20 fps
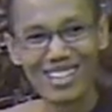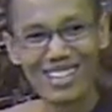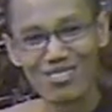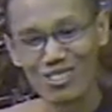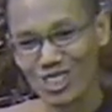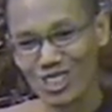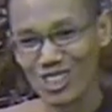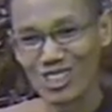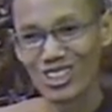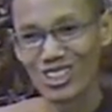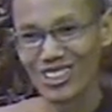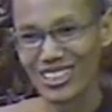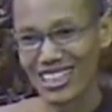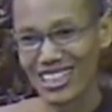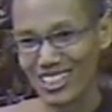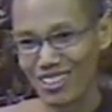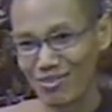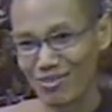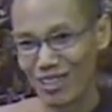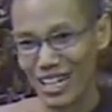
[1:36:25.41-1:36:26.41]
if so,
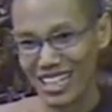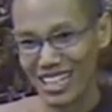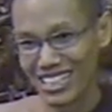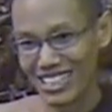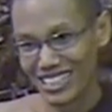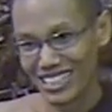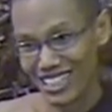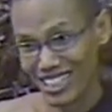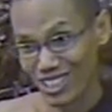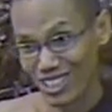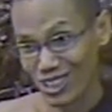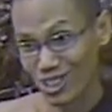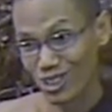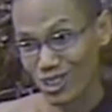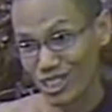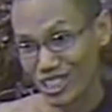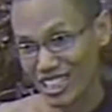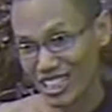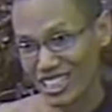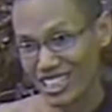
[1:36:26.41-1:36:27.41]
that mind is
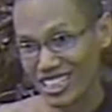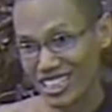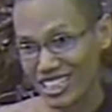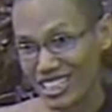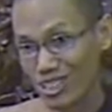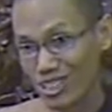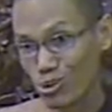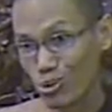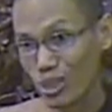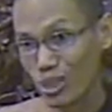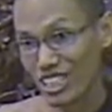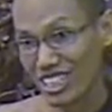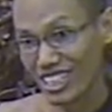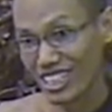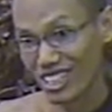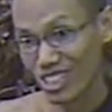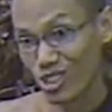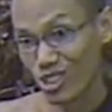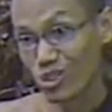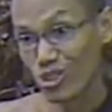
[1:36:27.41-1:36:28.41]
associated with
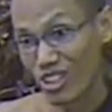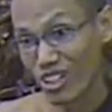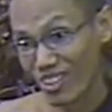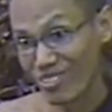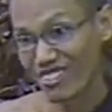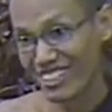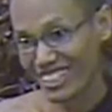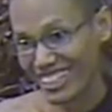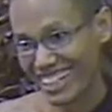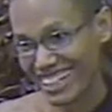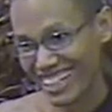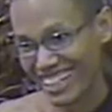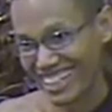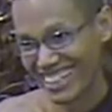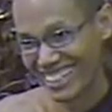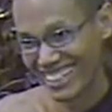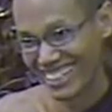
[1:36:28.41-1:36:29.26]
the neutral feeling.